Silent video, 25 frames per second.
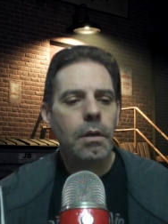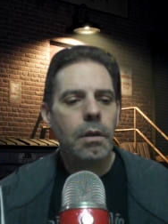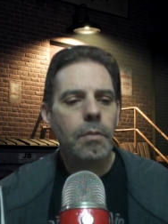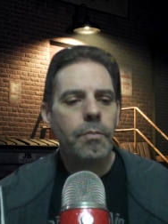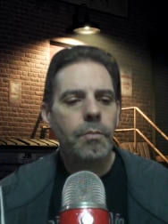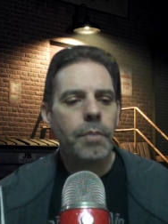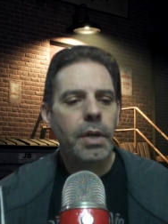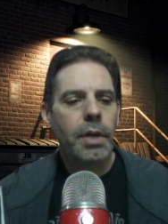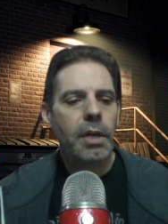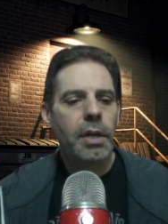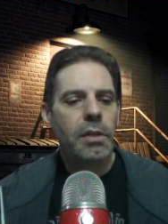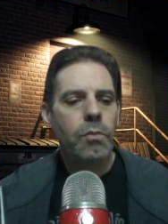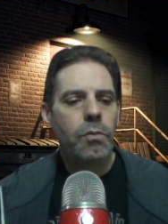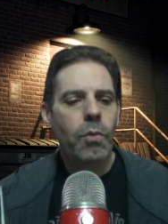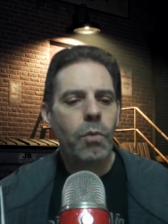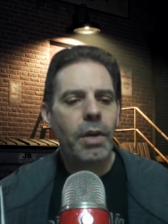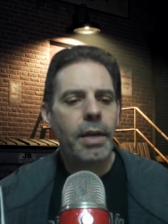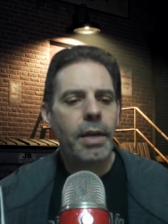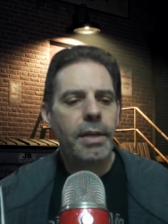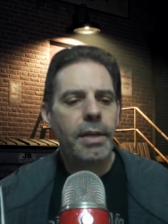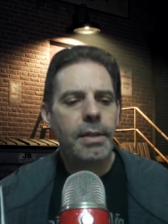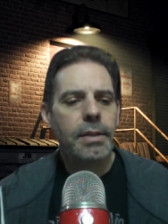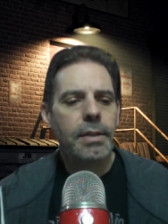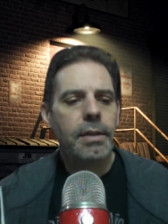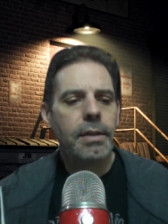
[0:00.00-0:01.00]
because when I
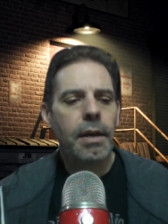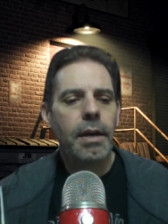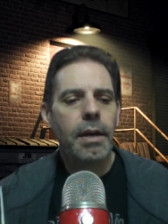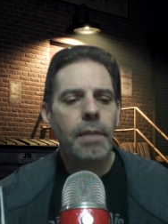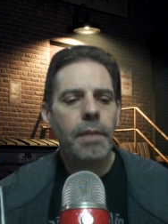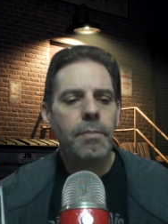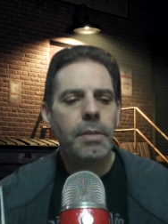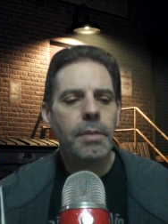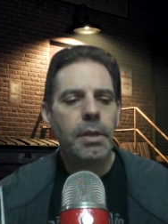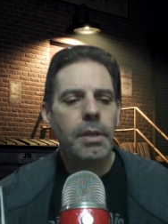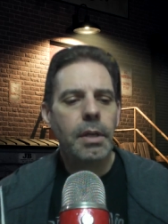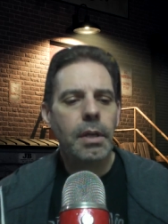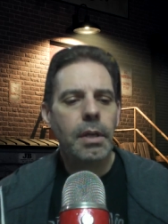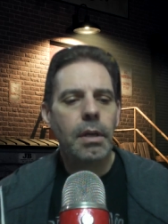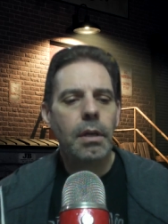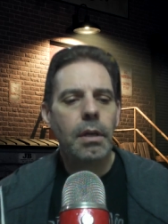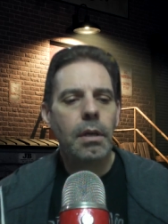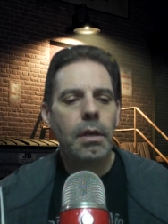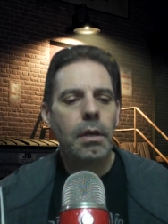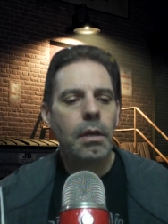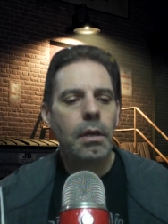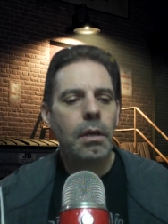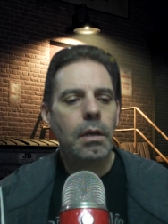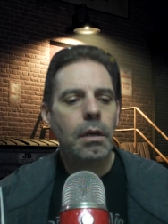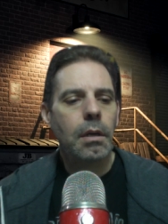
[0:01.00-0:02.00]
typed
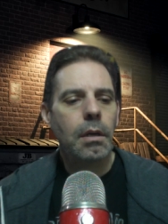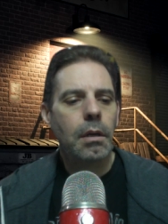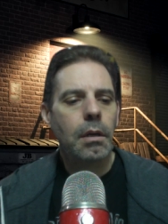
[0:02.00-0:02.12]
in